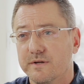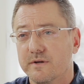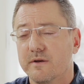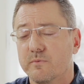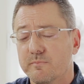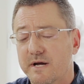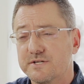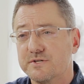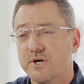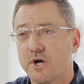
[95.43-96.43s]
and we
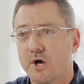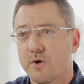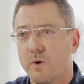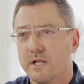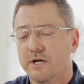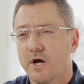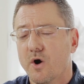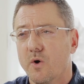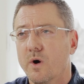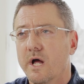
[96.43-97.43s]
mentioned Toyota a while
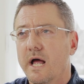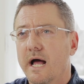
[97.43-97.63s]
ago,